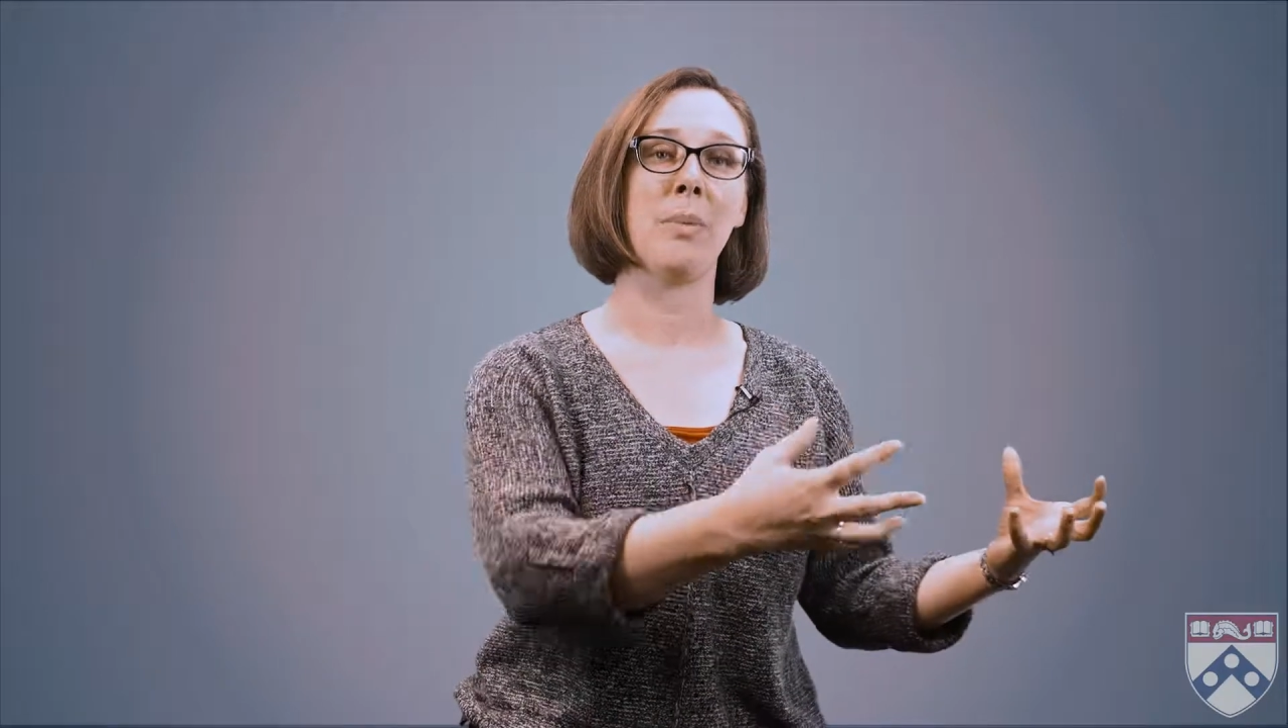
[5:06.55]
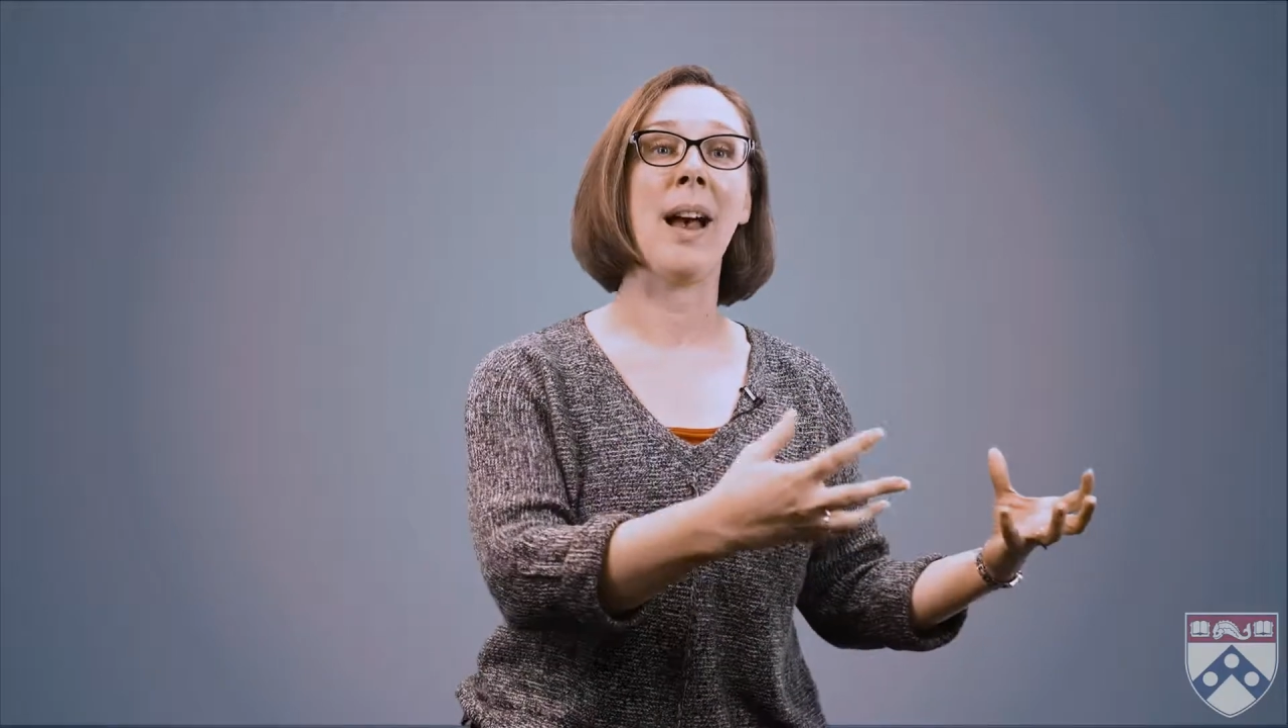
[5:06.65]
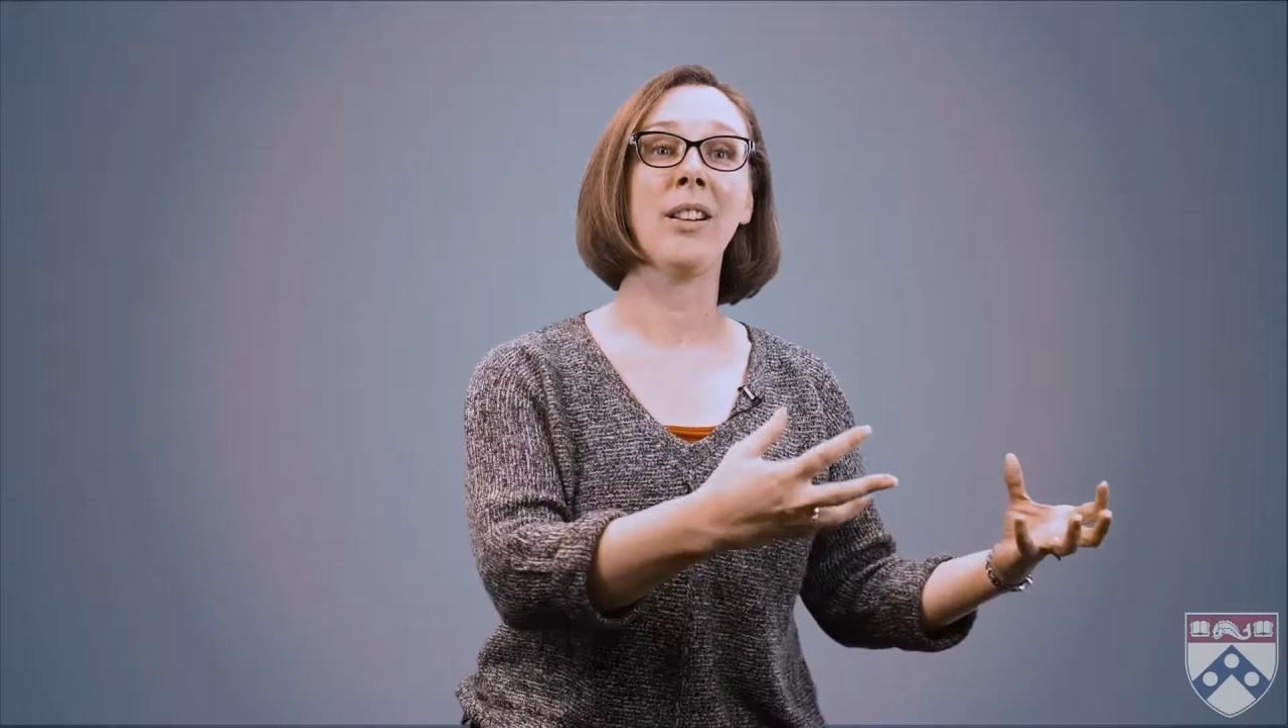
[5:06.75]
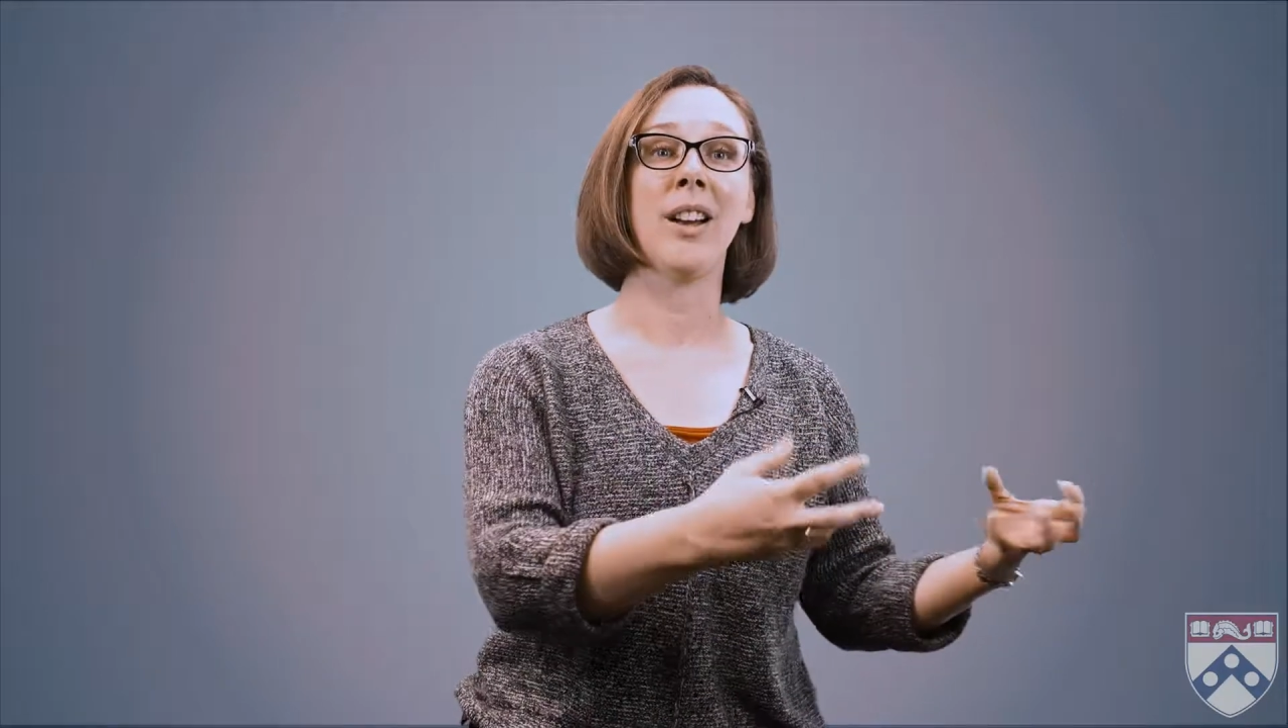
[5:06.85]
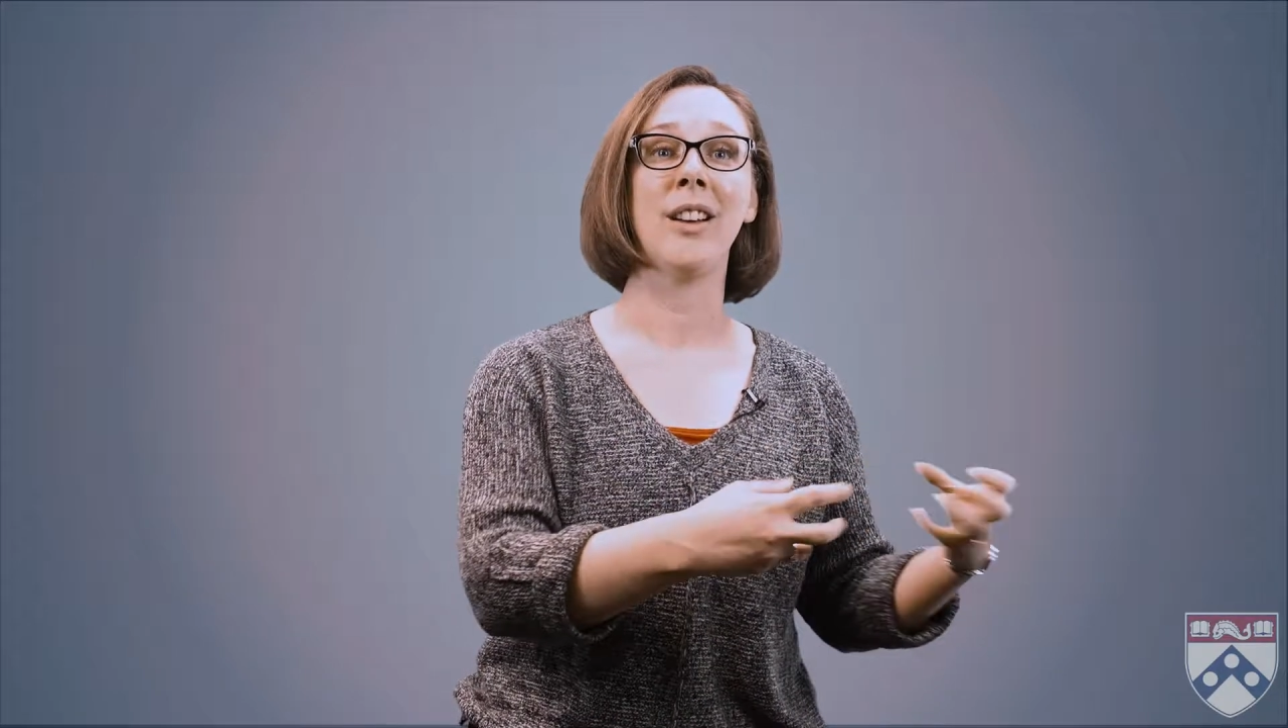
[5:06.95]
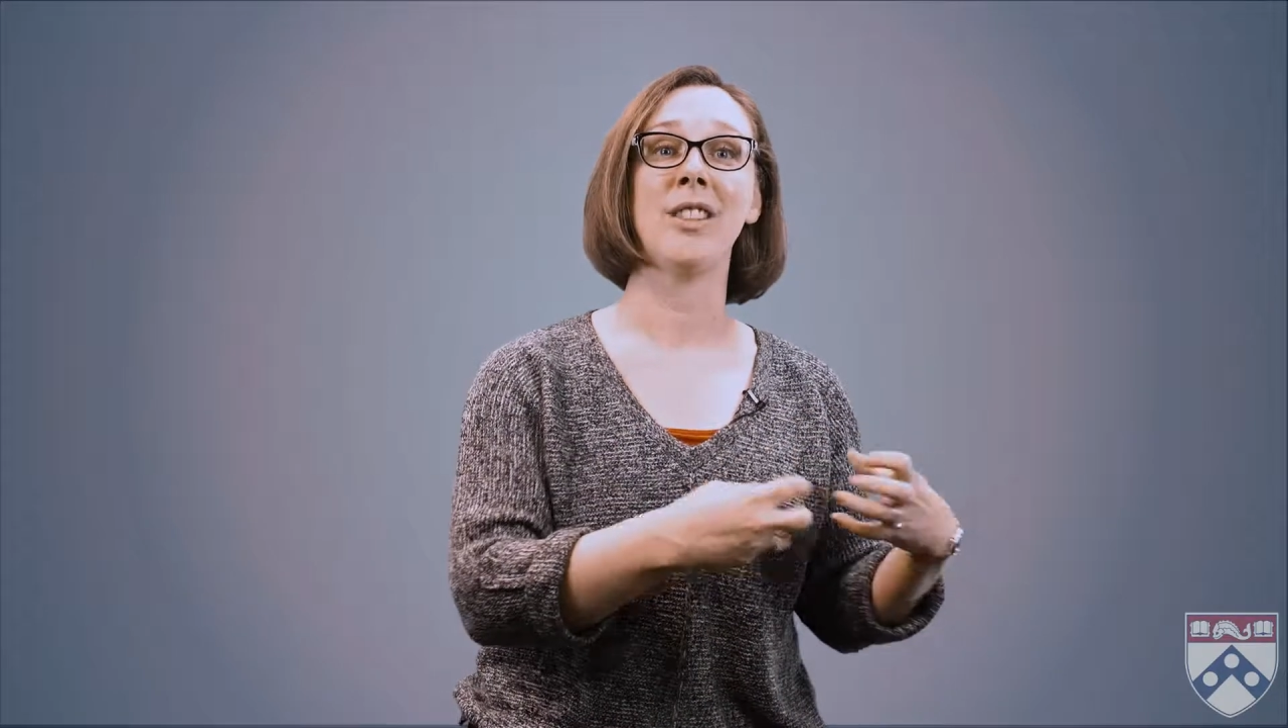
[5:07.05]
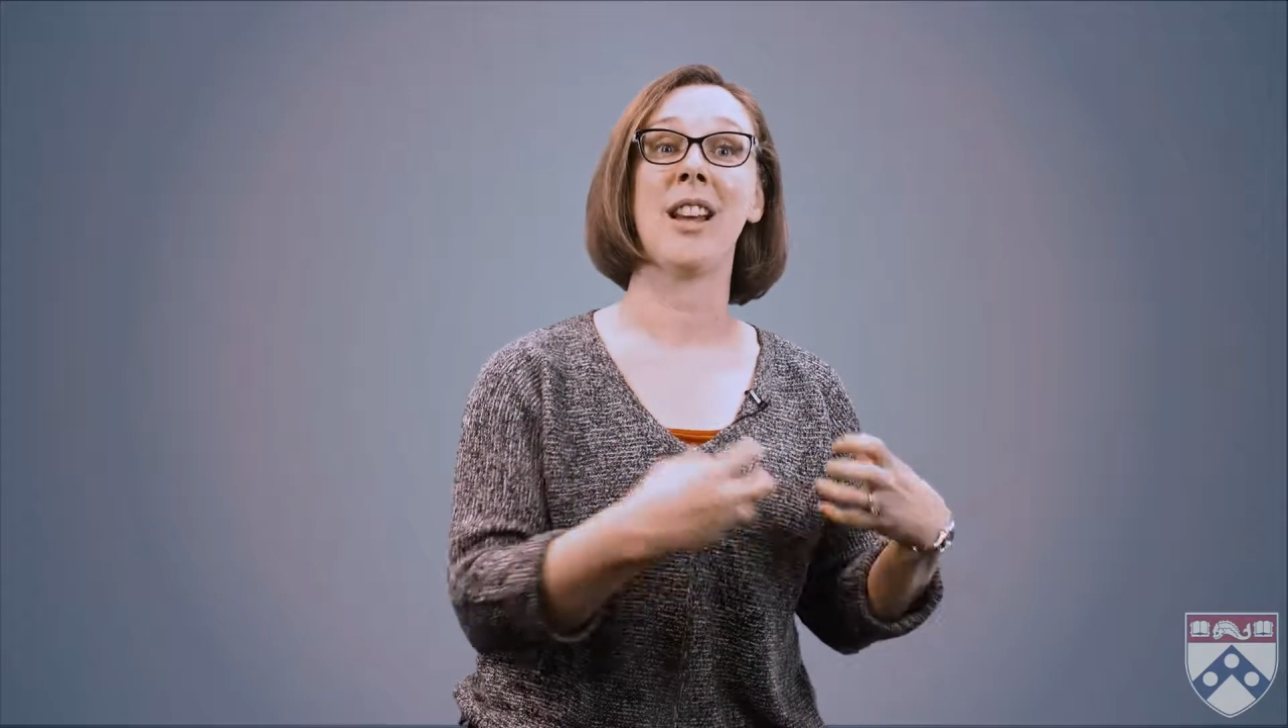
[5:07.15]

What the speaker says: background,